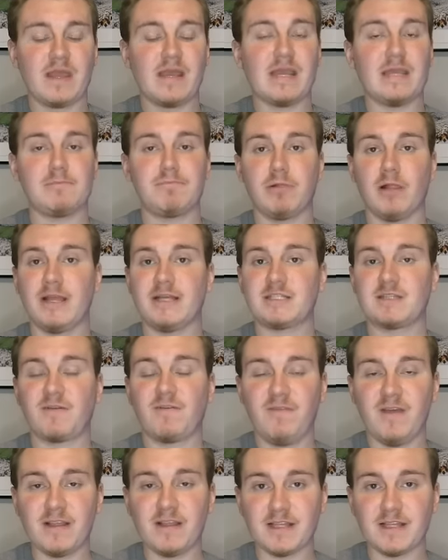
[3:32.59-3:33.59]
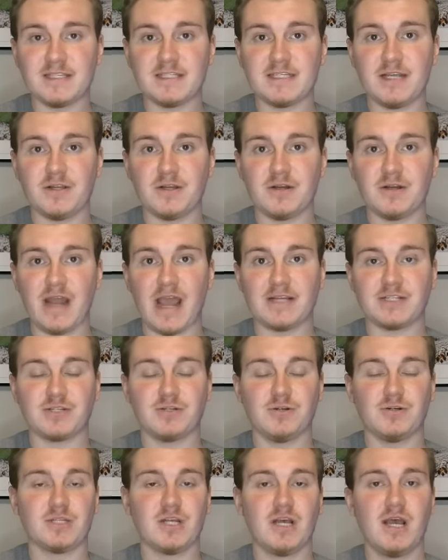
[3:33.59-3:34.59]
He placed fifth at Senior
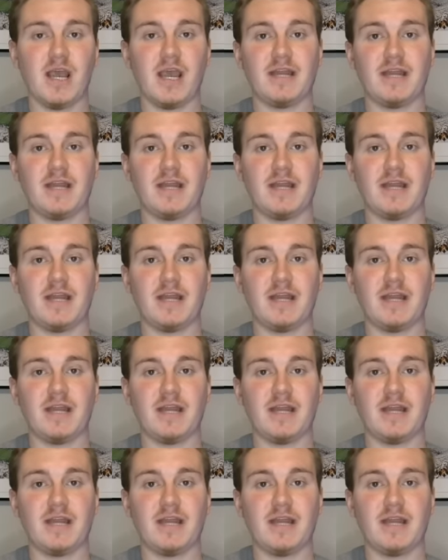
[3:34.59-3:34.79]
Nationals,